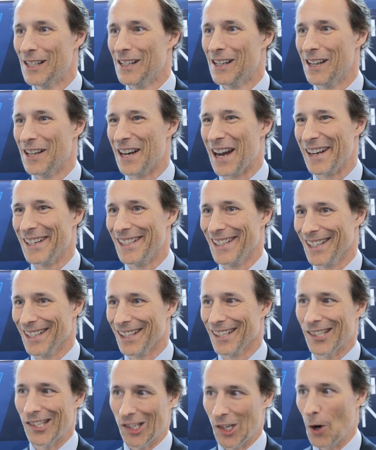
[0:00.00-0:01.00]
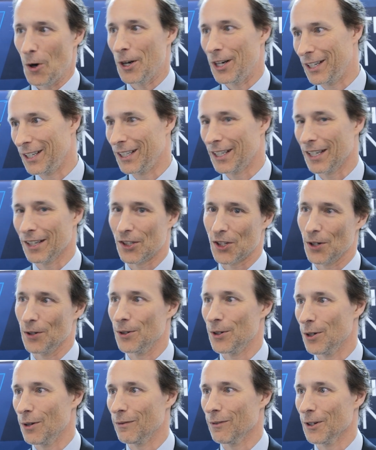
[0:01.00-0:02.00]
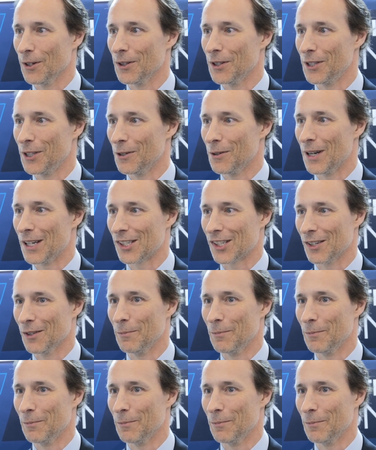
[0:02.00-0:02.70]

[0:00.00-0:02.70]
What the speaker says: an idea that's starting to get turned over in the U.S.